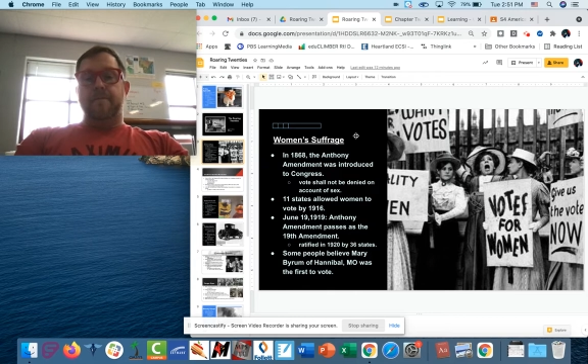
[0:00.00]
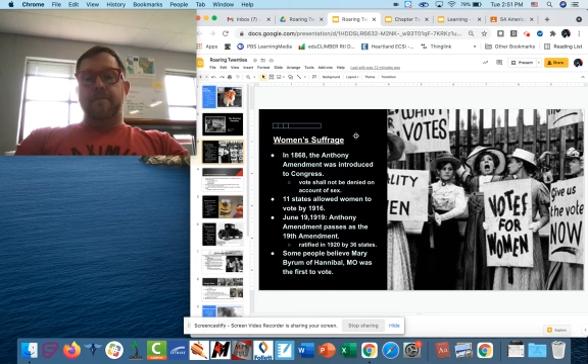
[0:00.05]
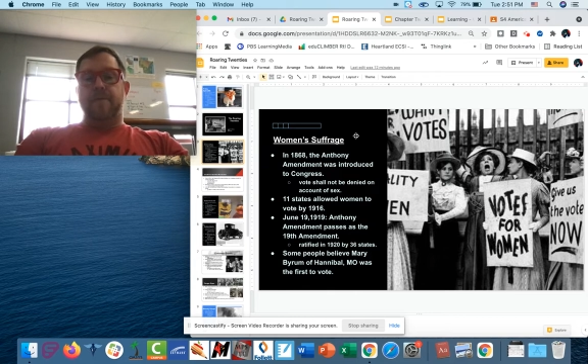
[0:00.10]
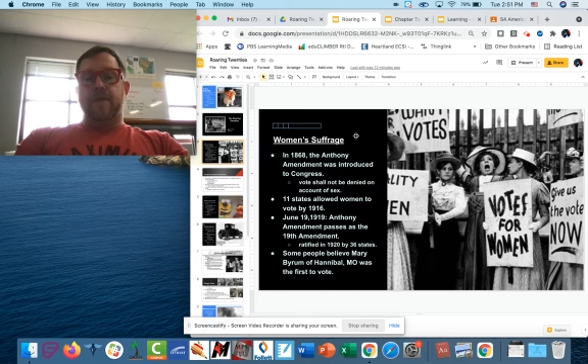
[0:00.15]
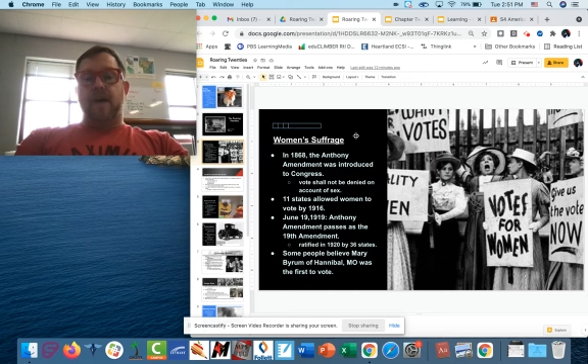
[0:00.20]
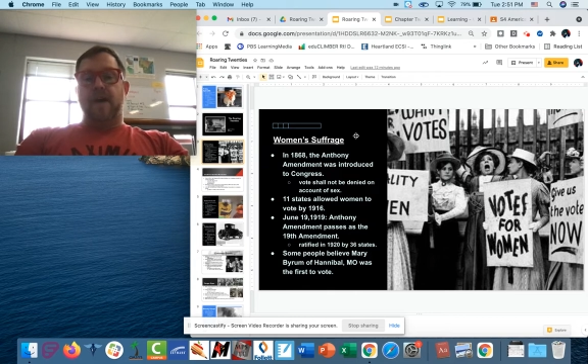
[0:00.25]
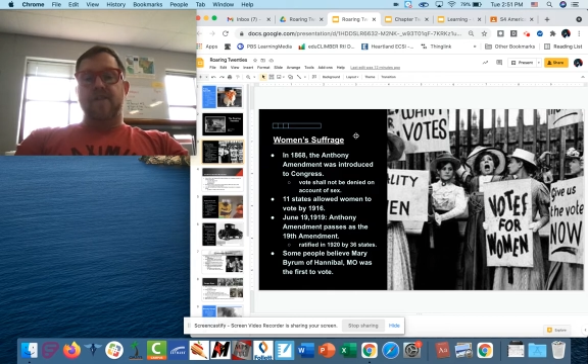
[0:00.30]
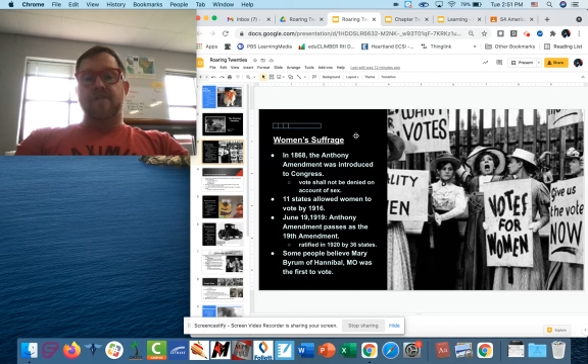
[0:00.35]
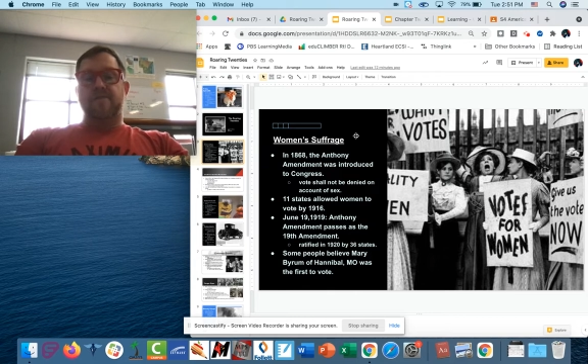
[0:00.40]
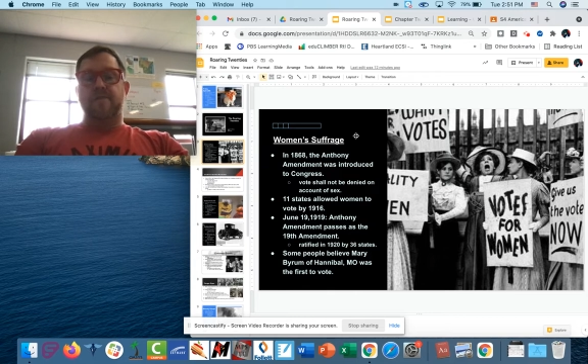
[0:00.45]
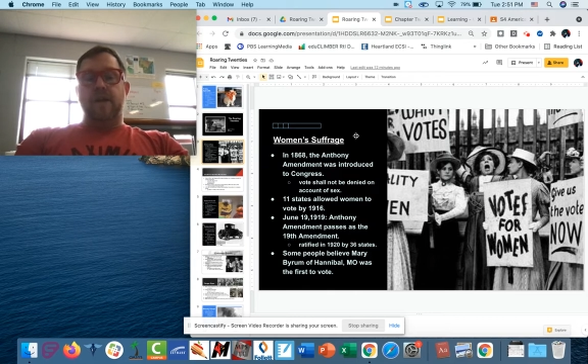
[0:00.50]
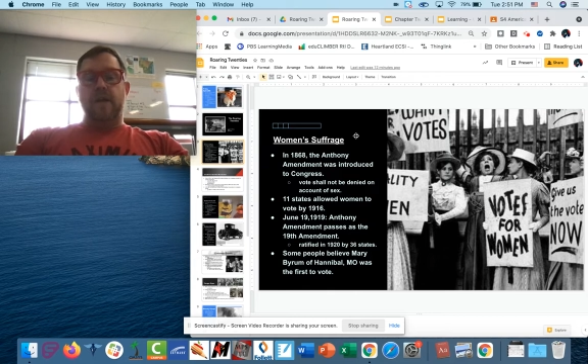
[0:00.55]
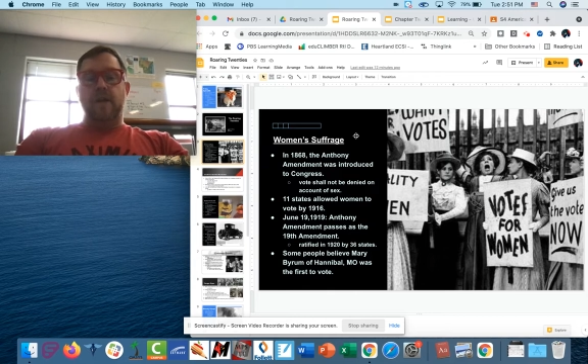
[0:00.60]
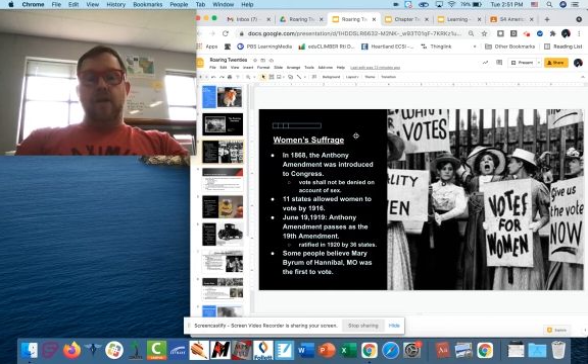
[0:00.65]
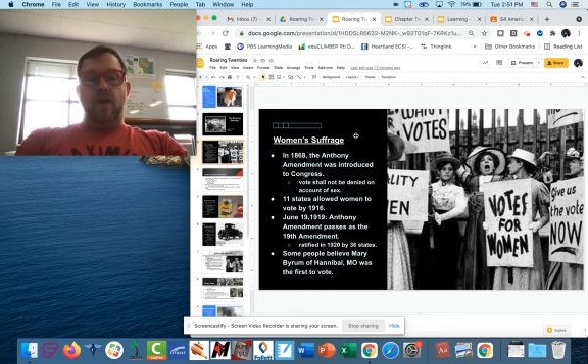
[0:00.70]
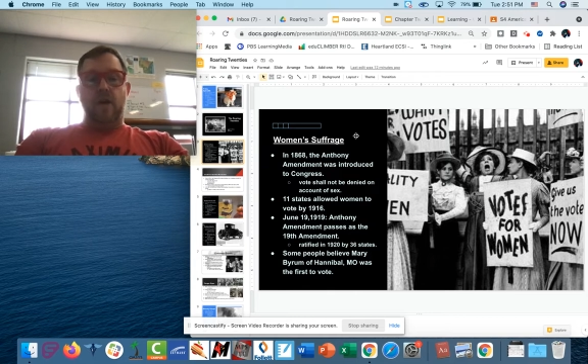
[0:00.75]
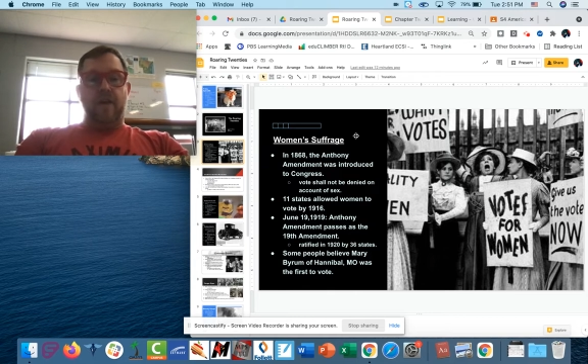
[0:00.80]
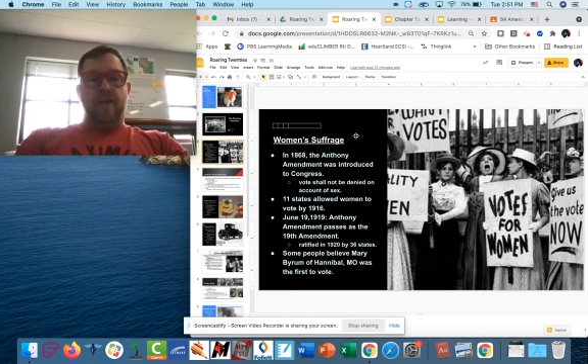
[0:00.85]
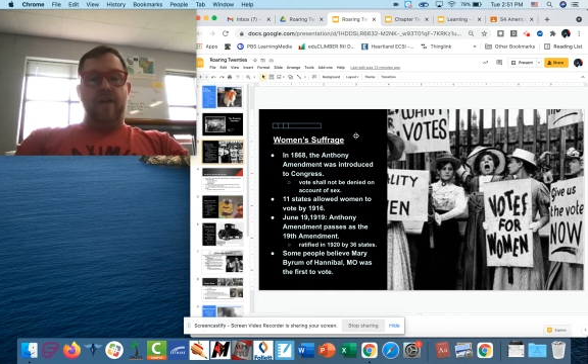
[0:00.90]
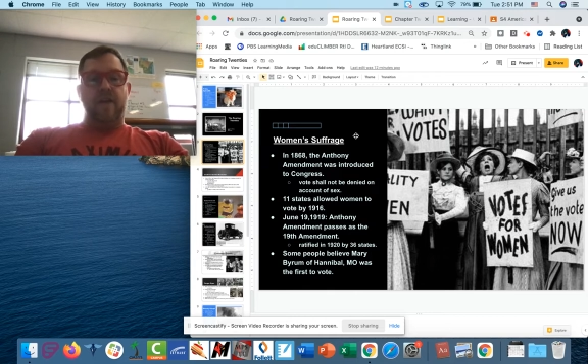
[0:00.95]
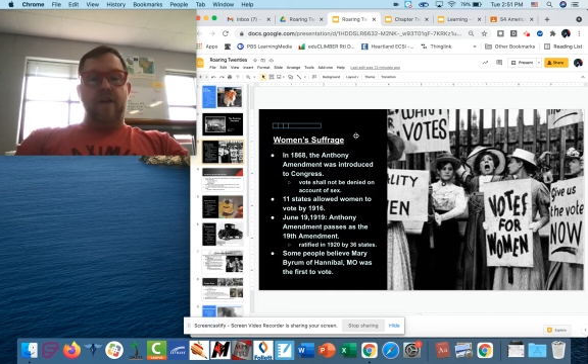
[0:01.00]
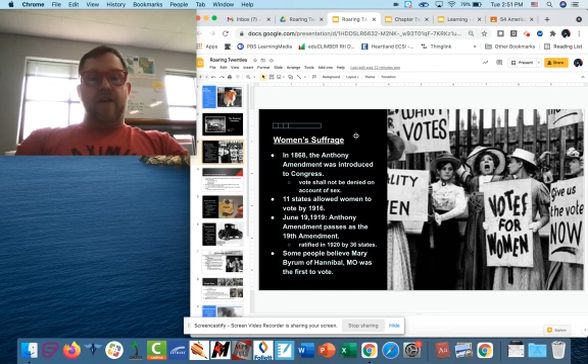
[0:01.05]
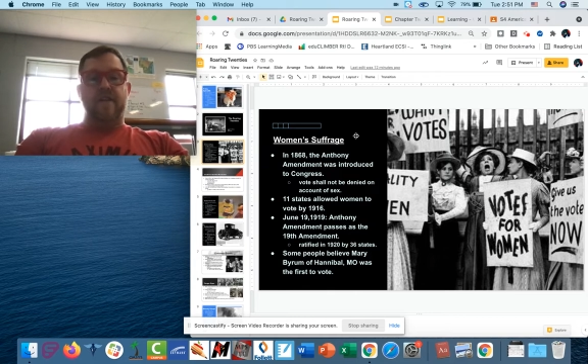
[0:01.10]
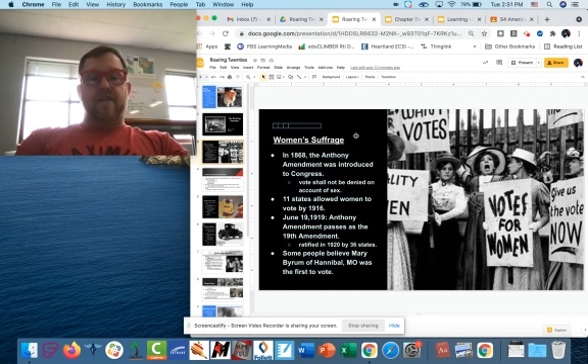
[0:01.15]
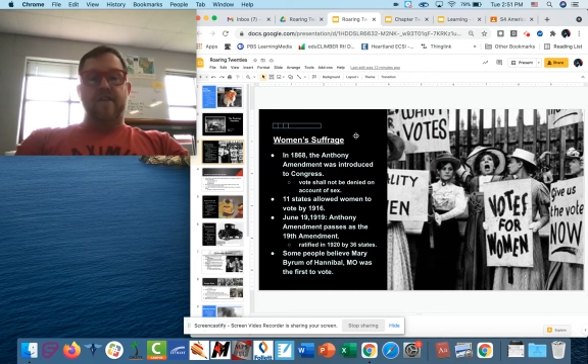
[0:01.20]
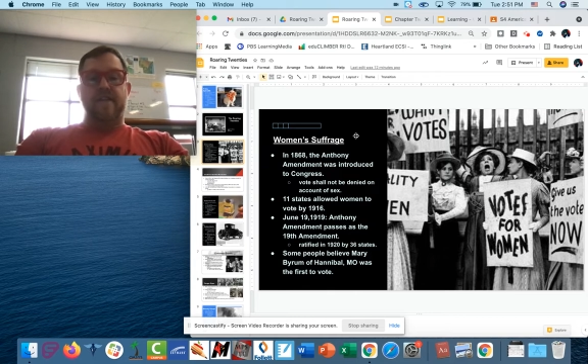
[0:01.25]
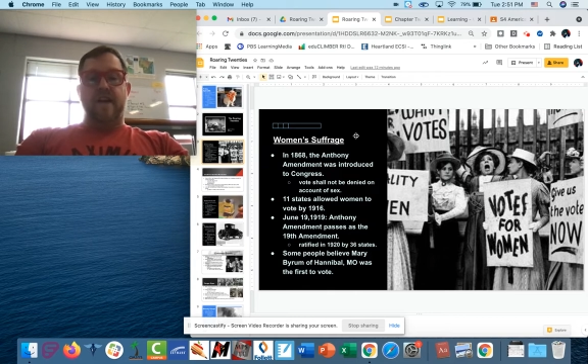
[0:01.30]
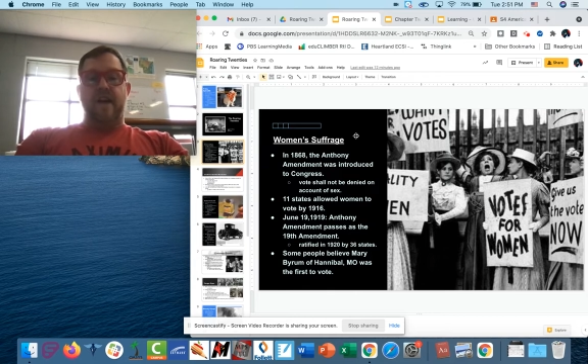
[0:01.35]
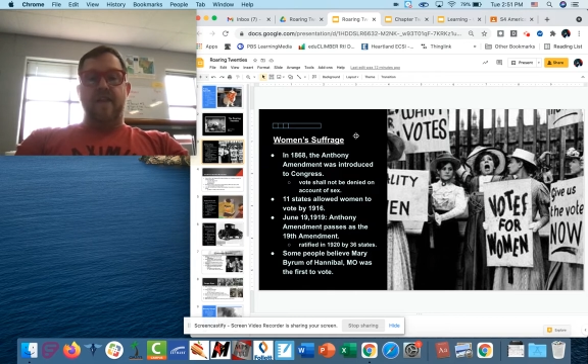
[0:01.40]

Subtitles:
as we look at this,